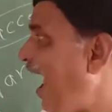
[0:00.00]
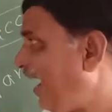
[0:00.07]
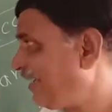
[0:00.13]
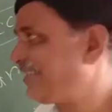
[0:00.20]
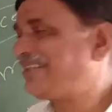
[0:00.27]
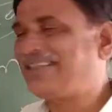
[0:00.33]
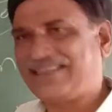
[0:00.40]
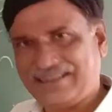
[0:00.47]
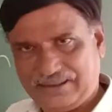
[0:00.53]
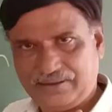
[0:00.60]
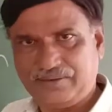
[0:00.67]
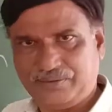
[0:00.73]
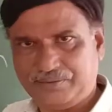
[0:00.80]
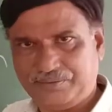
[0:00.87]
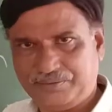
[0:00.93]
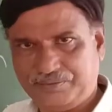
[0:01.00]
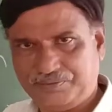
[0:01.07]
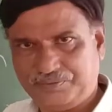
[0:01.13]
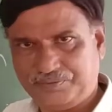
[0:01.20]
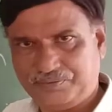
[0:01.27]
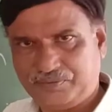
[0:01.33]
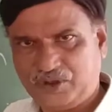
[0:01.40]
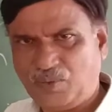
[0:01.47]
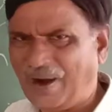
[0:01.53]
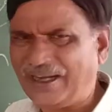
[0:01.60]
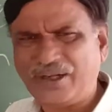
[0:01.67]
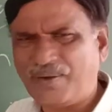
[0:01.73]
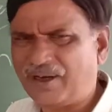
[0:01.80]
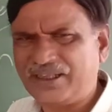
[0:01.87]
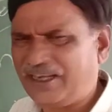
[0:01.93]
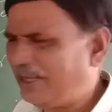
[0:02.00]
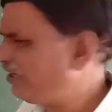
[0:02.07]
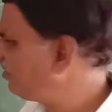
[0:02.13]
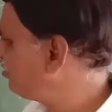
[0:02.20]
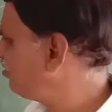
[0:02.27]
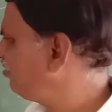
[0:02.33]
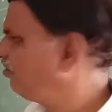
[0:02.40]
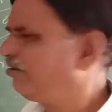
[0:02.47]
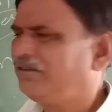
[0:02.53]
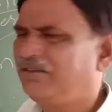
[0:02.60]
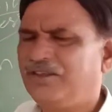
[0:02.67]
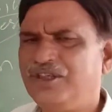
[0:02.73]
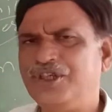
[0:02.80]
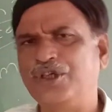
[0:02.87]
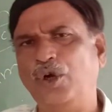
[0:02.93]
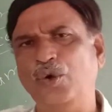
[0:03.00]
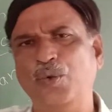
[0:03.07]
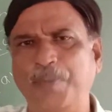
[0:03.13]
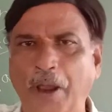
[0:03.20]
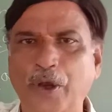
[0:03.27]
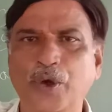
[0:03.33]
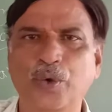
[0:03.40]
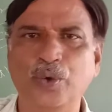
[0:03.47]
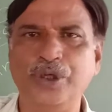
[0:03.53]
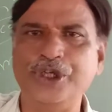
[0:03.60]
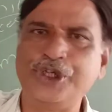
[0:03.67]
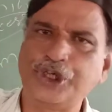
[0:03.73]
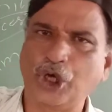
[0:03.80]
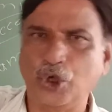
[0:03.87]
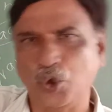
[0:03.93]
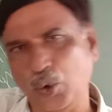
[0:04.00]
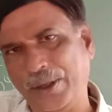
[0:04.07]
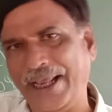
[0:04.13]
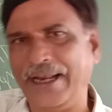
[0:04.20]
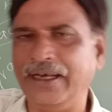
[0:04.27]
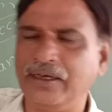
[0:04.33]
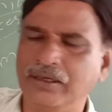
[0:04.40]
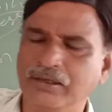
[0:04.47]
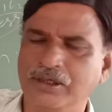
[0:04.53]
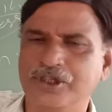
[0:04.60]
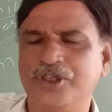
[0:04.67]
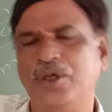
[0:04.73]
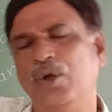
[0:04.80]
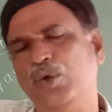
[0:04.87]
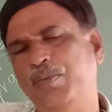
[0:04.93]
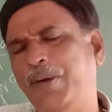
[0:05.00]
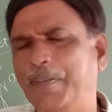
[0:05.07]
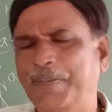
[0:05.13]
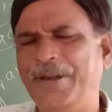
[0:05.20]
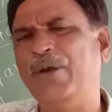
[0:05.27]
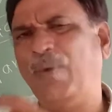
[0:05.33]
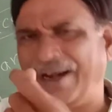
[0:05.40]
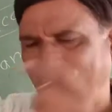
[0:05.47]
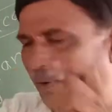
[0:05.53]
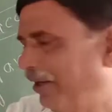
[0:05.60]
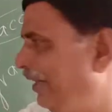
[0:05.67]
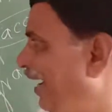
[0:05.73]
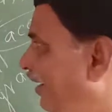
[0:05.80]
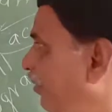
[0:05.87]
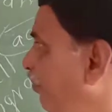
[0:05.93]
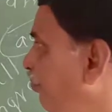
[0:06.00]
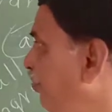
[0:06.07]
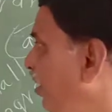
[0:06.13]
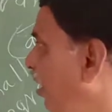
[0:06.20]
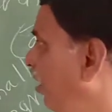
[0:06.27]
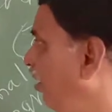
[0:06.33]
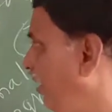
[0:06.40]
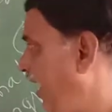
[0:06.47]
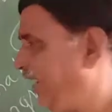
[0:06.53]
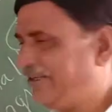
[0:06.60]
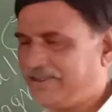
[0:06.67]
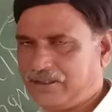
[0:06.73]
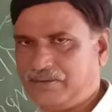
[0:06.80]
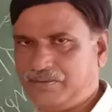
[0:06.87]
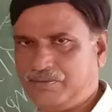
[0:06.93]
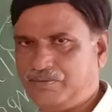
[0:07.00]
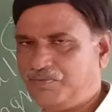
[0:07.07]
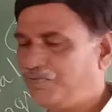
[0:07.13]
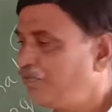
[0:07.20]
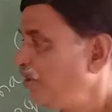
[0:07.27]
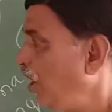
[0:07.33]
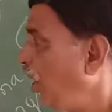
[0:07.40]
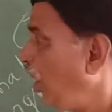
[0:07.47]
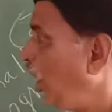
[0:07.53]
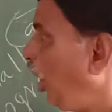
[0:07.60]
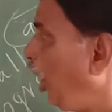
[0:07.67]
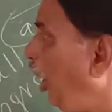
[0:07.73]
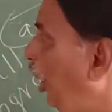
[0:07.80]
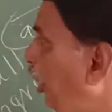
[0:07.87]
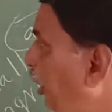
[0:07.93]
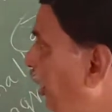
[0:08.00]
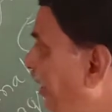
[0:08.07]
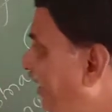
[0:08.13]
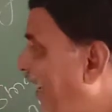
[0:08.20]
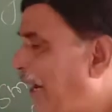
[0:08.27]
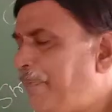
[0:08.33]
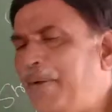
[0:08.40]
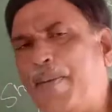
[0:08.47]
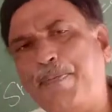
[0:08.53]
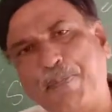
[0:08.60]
x, whatever the x, is equal to 5, is equal to 10, is equal to 15, whatever x, it can be